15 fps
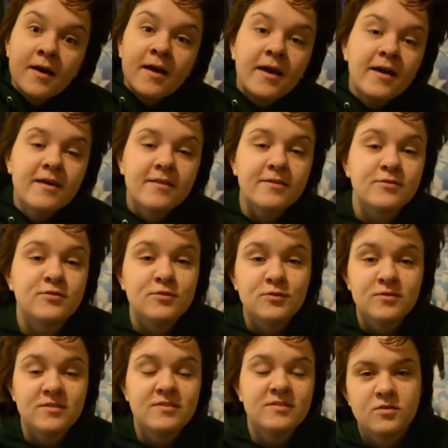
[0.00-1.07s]
Hey there,
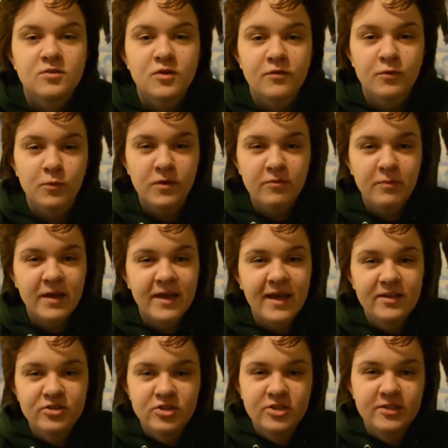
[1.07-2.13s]
Susan. So for one of my
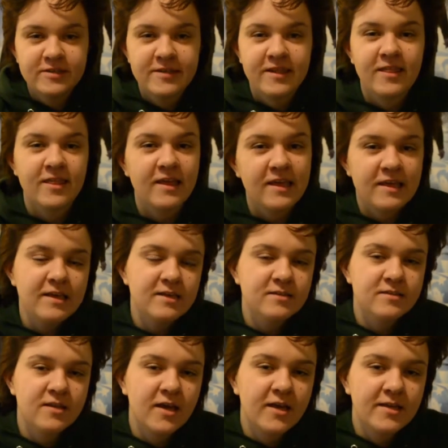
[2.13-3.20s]
engineering
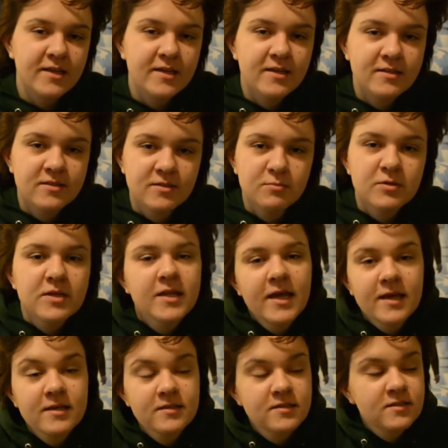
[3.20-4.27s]
thingies, I needed some
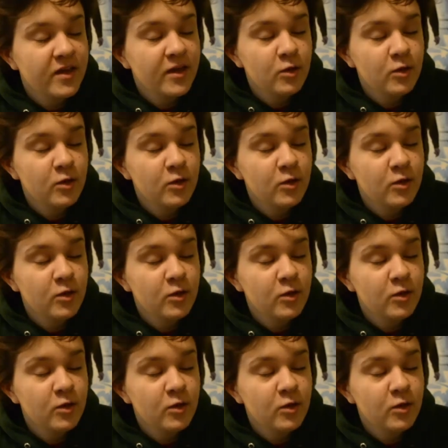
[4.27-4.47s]
KNEX,